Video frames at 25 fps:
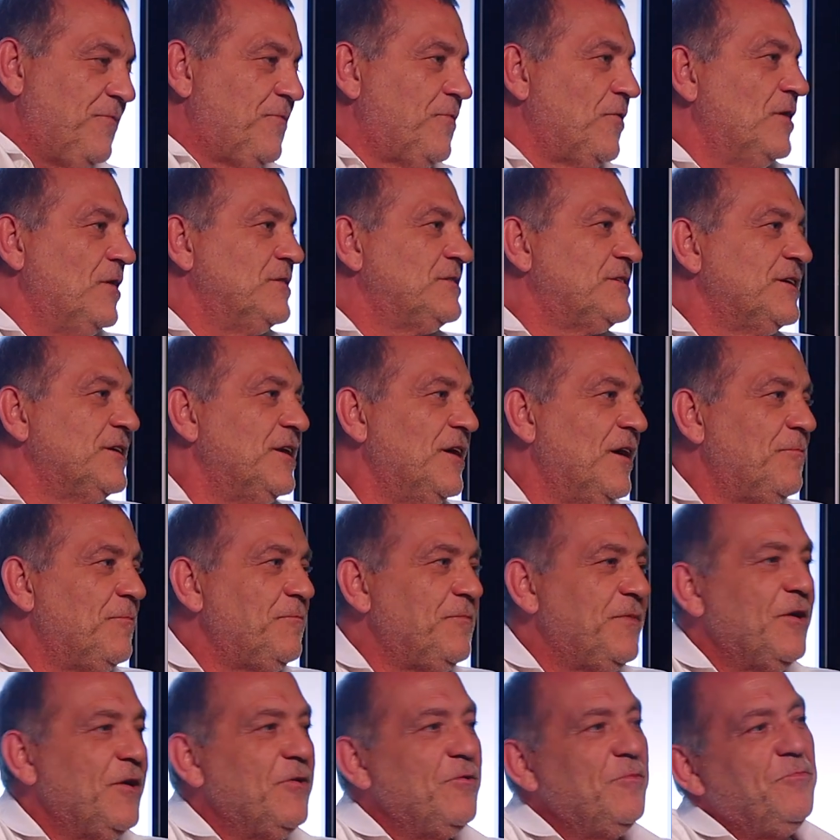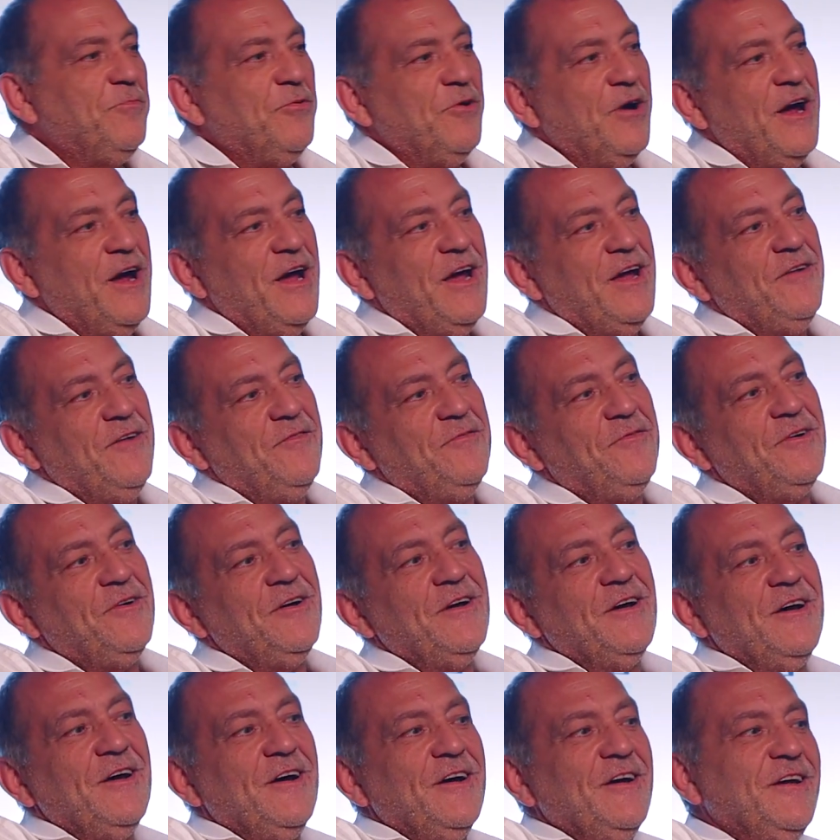They fronted up. They were brave.
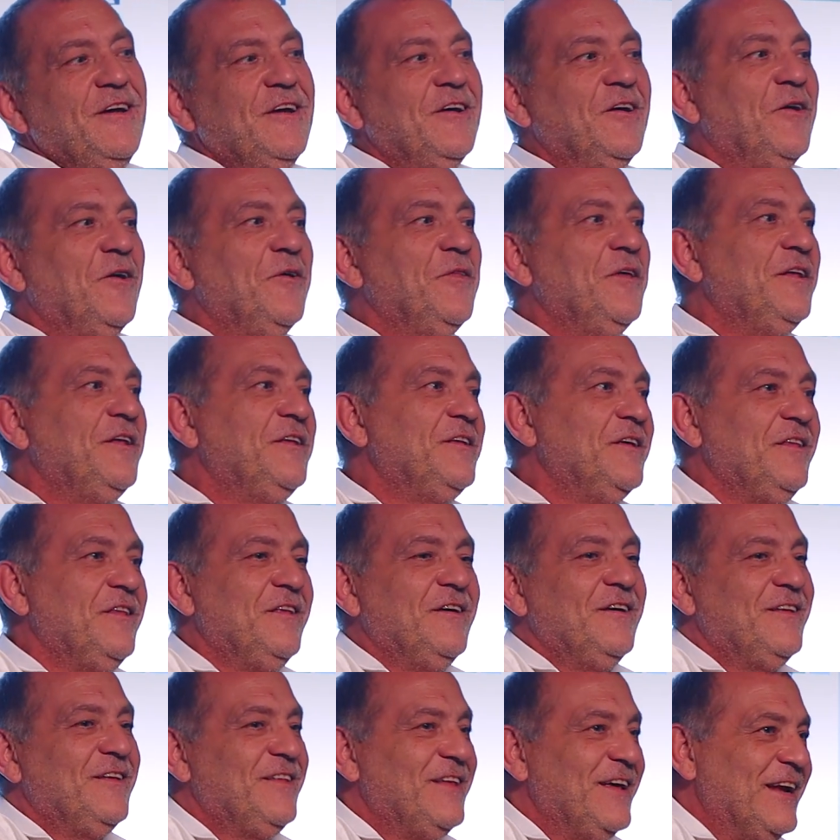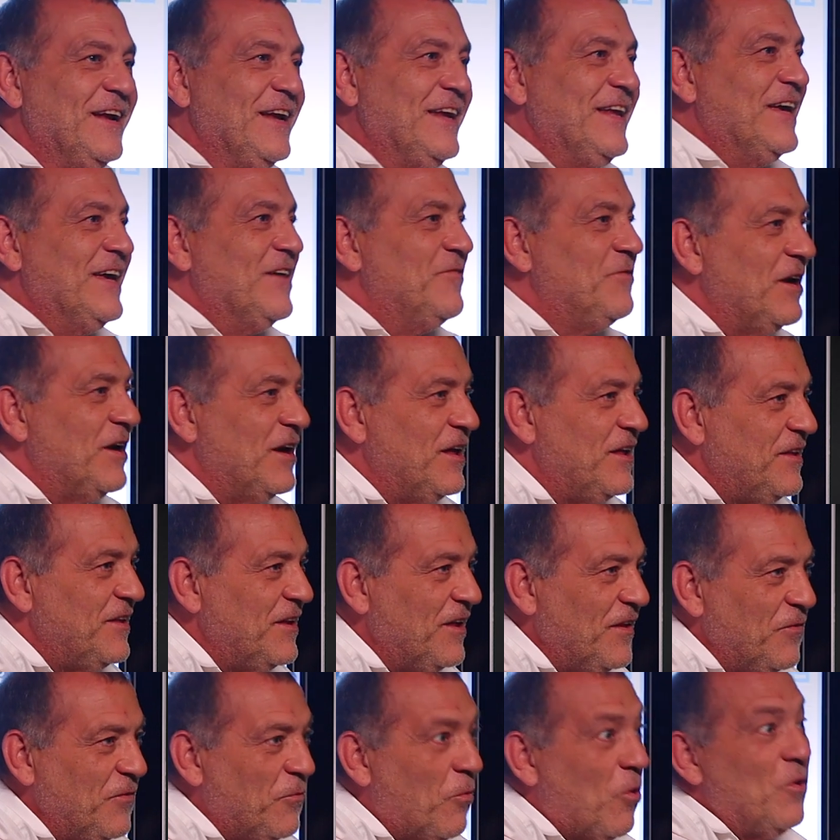You know, they didn't give in. They
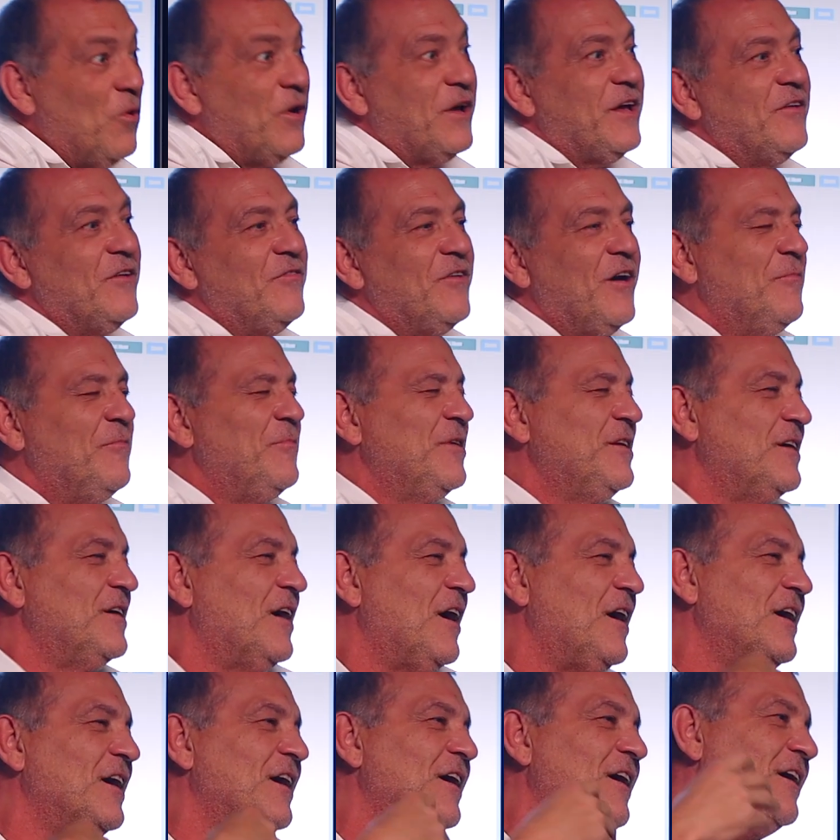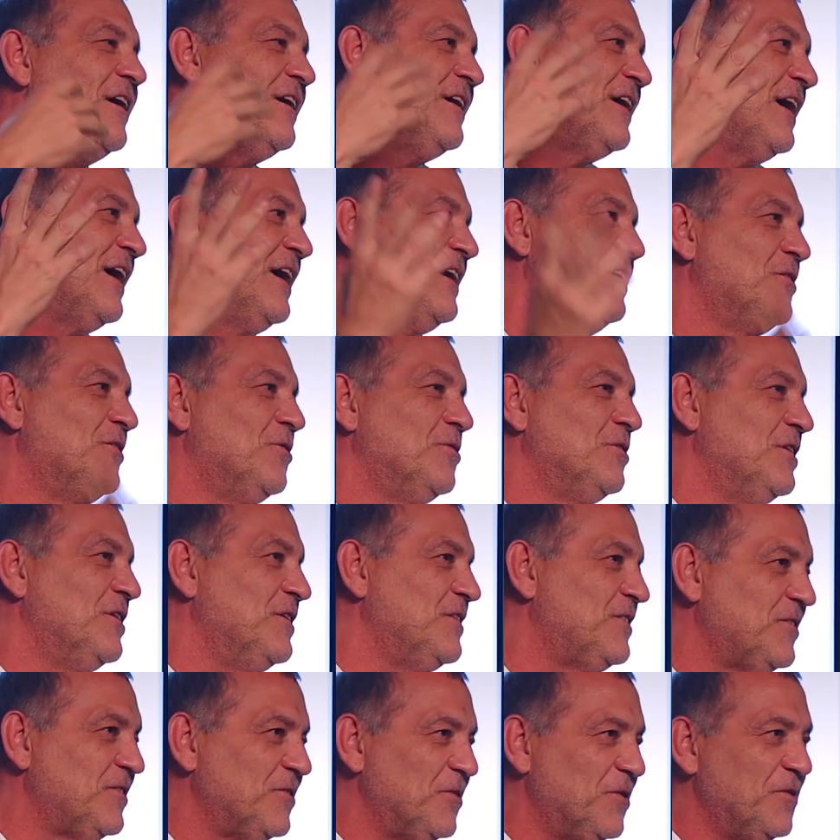won't give. I mean, I hate all
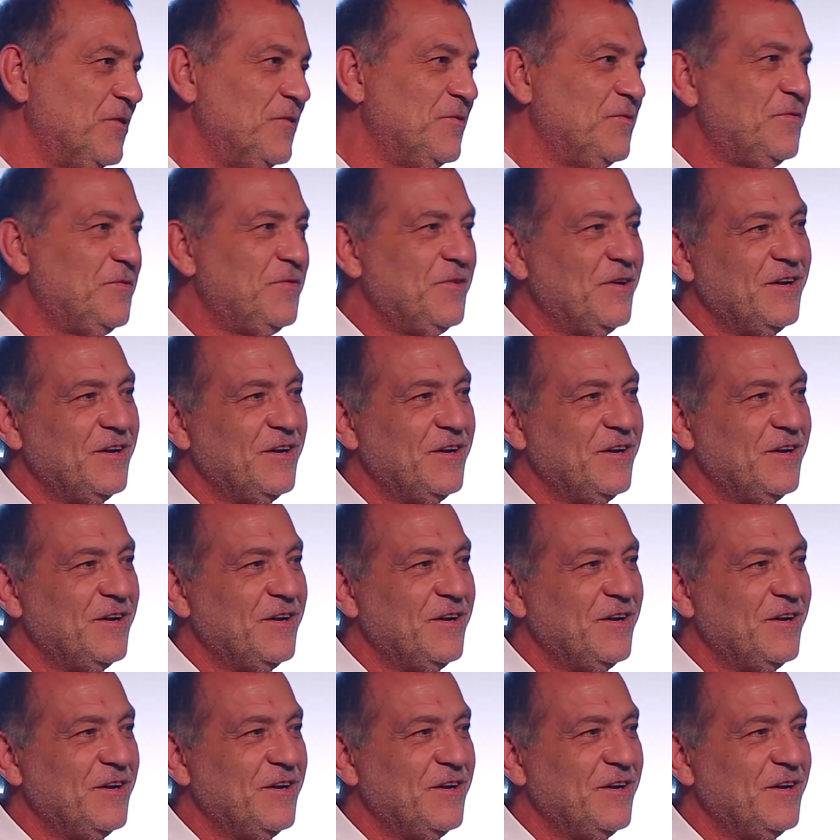these sort of.